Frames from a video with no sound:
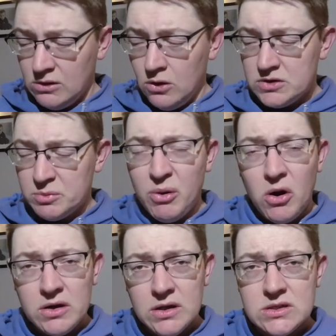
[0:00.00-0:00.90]
lots of
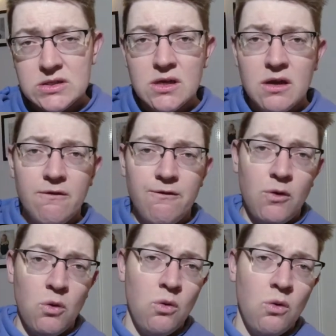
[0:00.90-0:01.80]
pockets
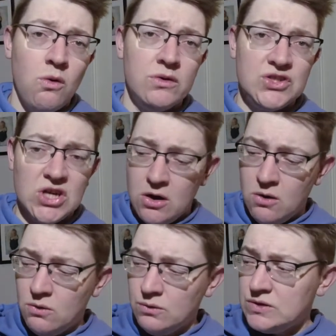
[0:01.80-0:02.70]
for
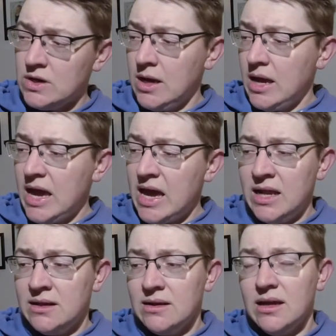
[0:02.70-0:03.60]
gels,
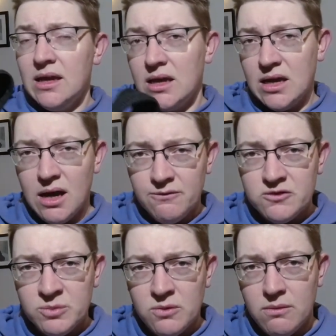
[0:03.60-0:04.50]
and
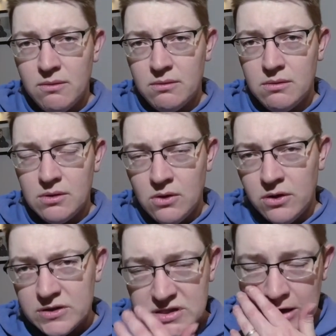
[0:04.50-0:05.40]
comfortable.
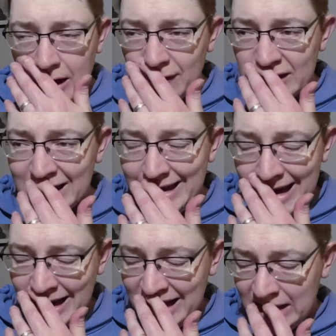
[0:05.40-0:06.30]
Like I said, I've done
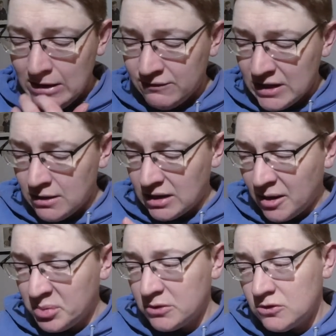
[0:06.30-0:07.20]
a
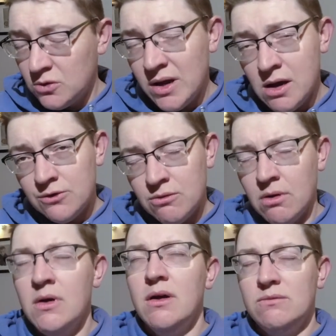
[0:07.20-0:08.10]

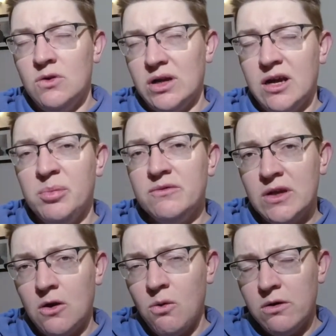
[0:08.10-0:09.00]
couple
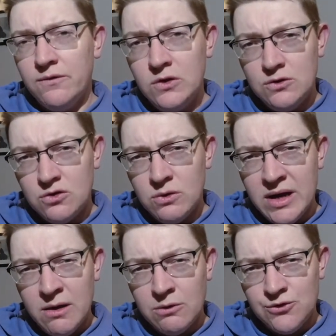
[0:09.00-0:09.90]
of quite a few 2
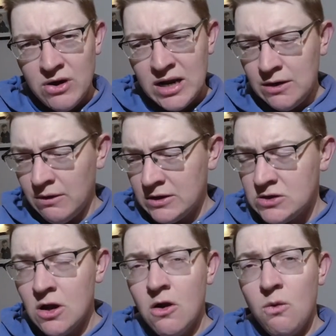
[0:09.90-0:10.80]
hour training
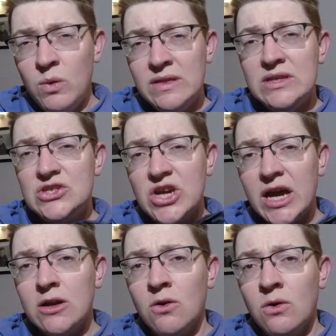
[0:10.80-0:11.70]
runs with this
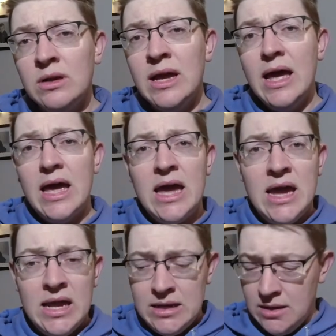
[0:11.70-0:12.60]
jacket on,
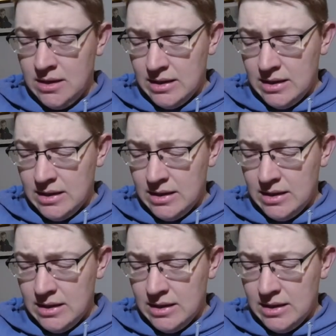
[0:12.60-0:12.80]
and